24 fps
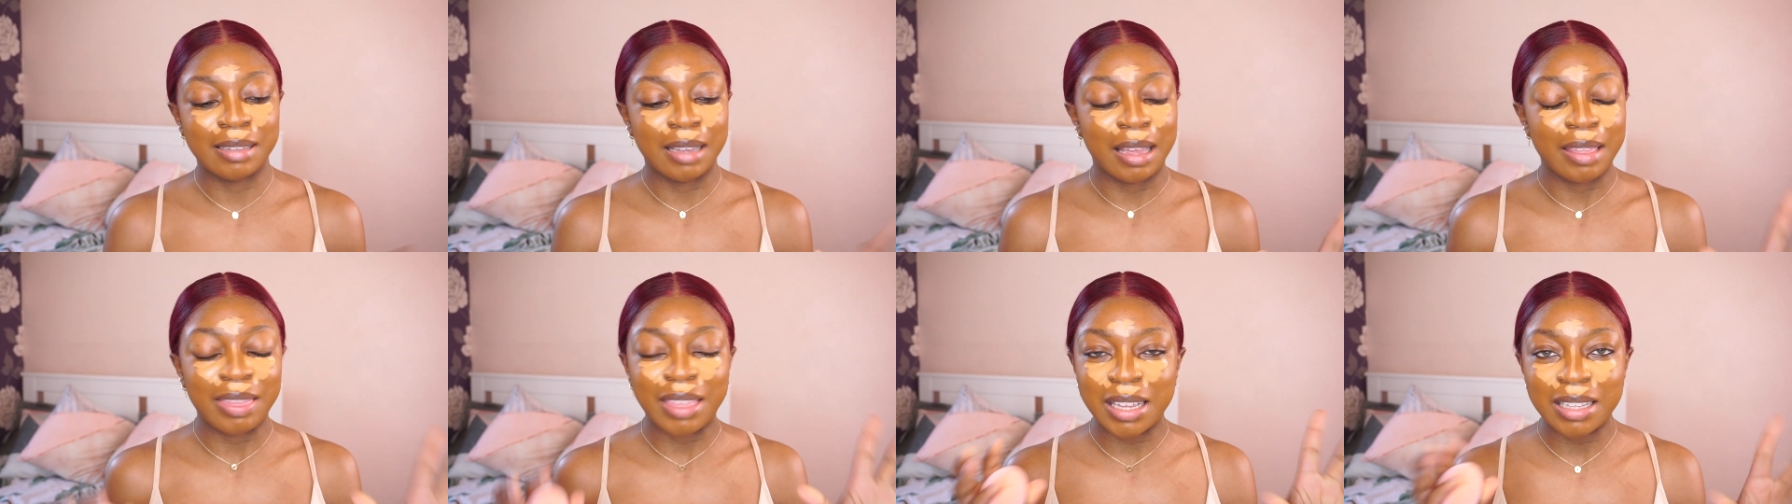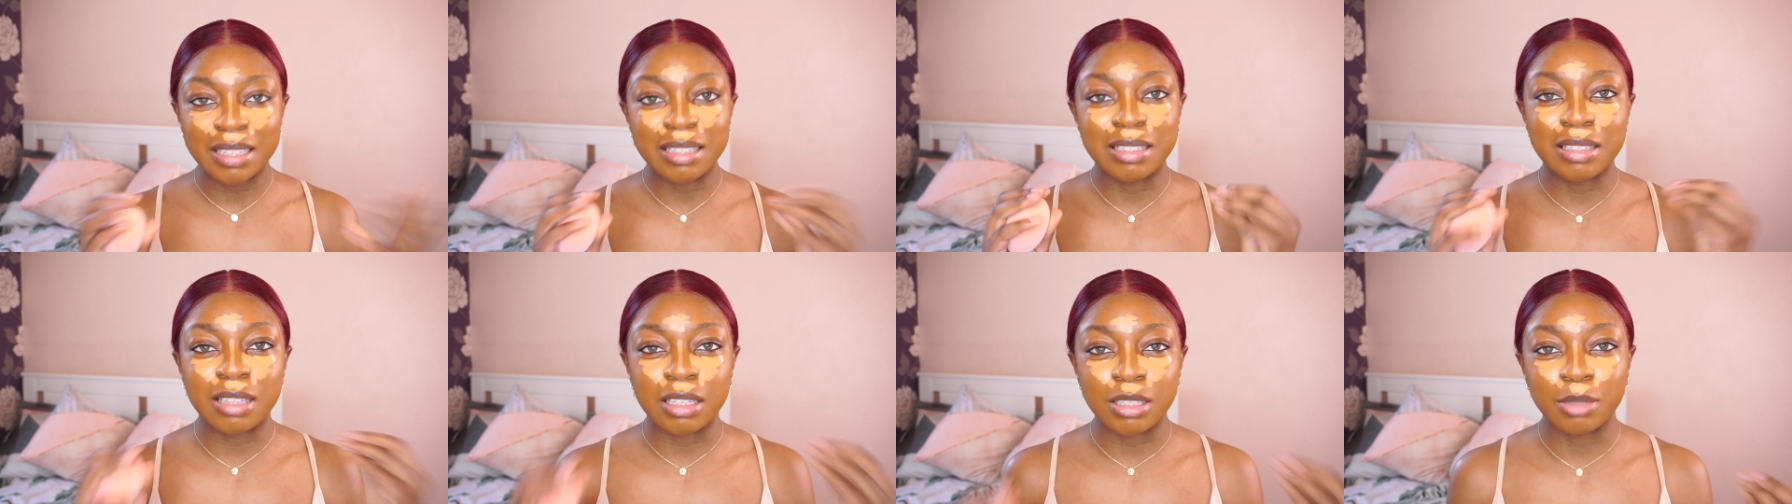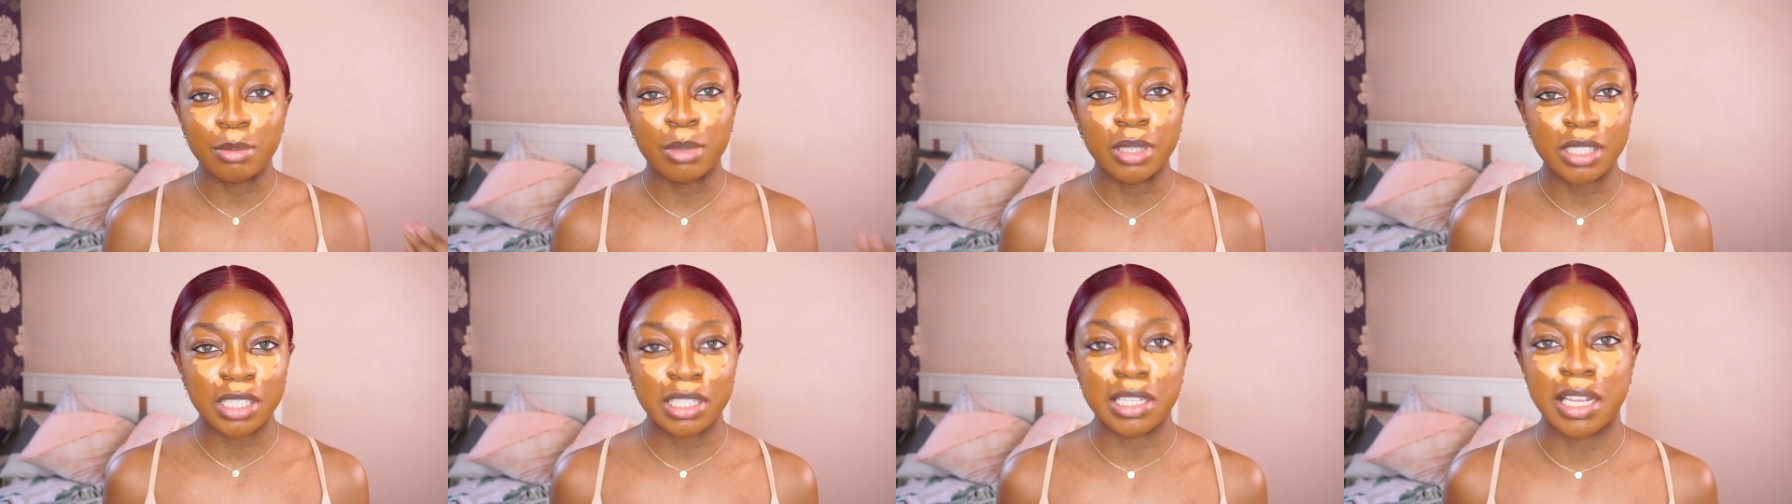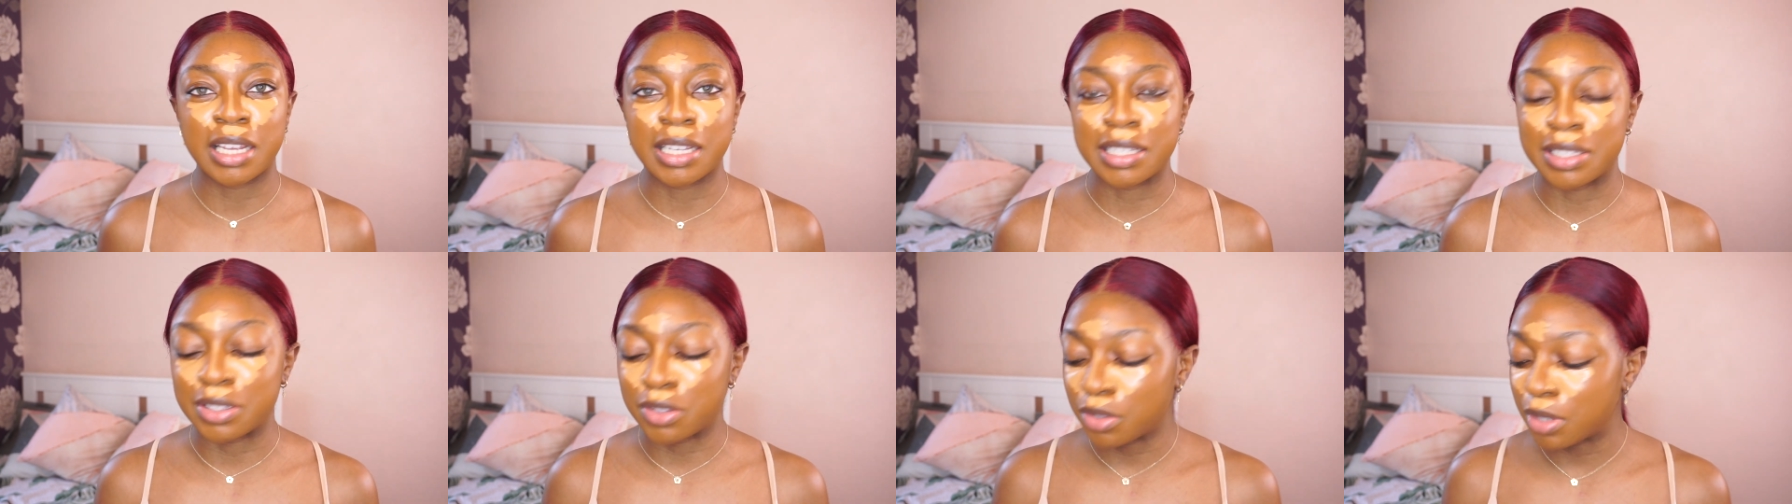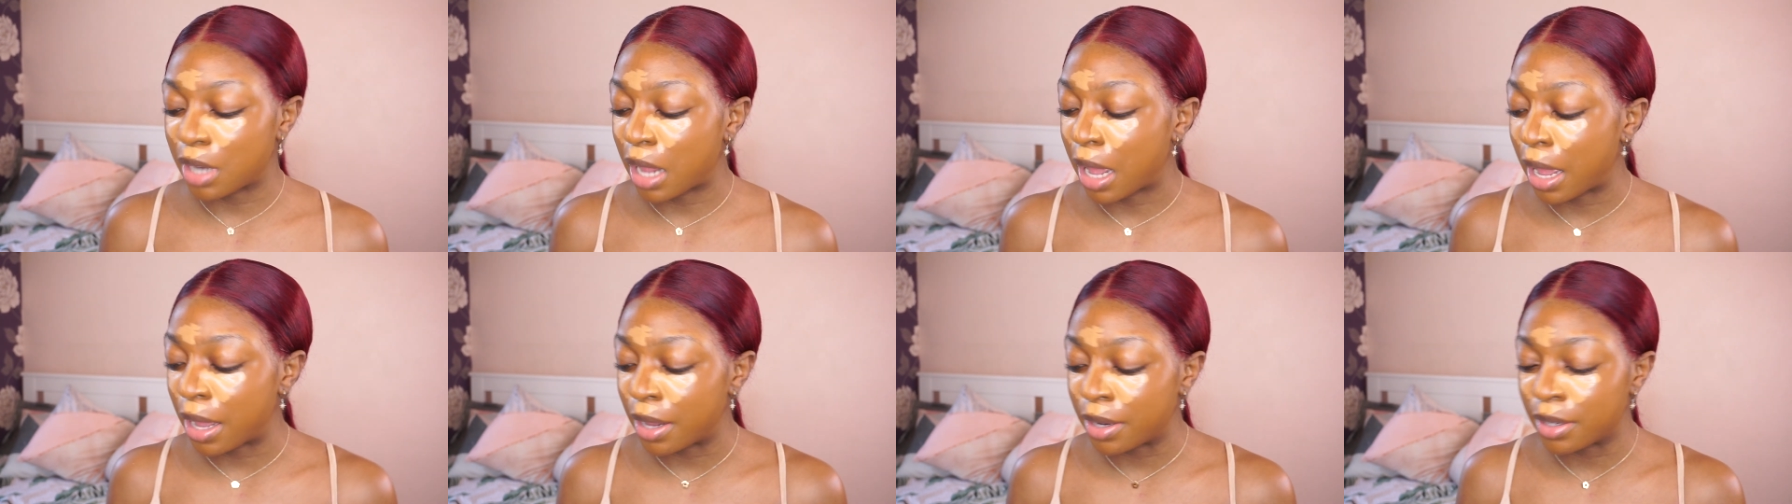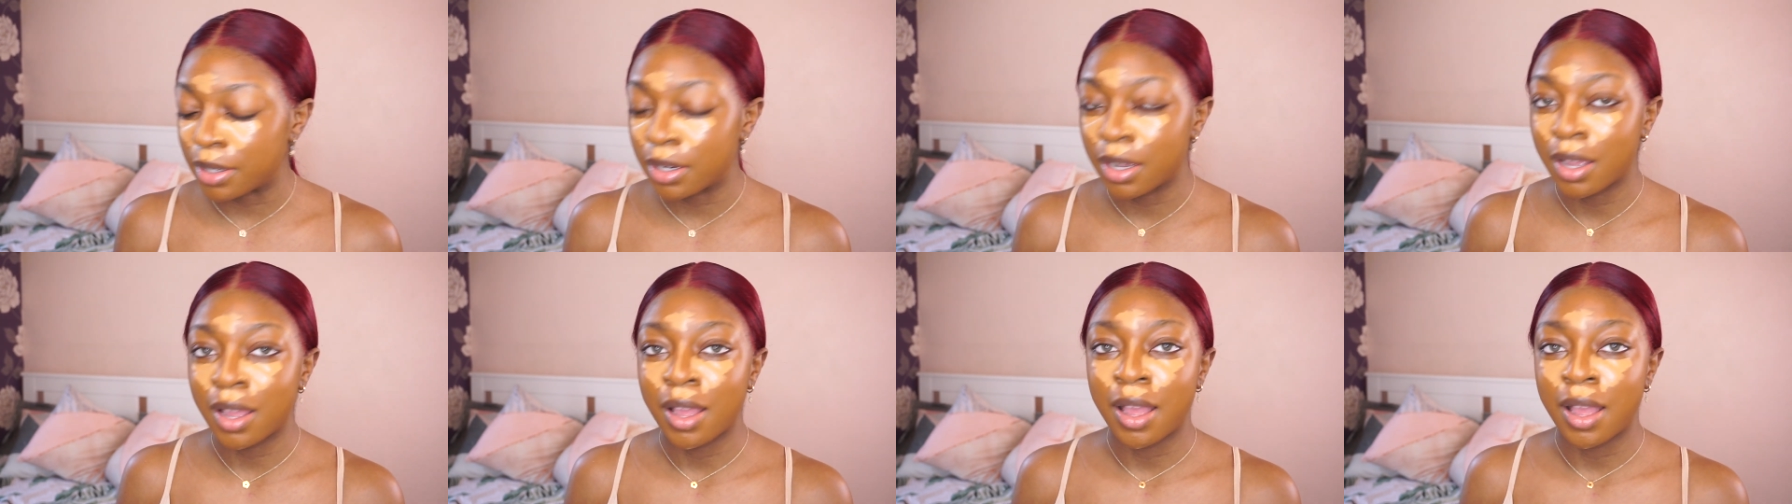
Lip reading: That is as much as I can stand.